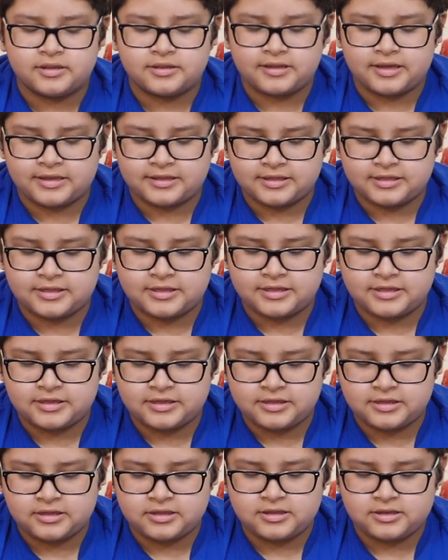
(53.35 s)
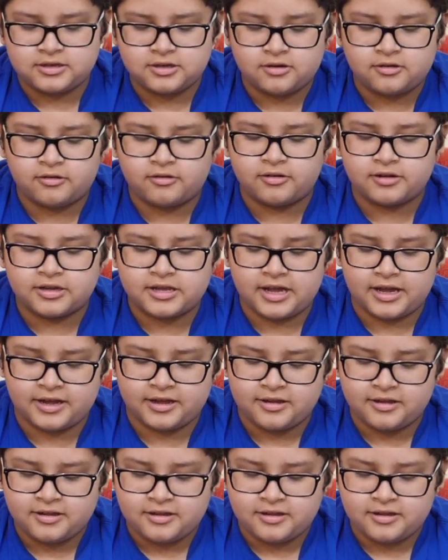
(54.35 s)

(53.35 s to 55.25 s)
that, oh yeah,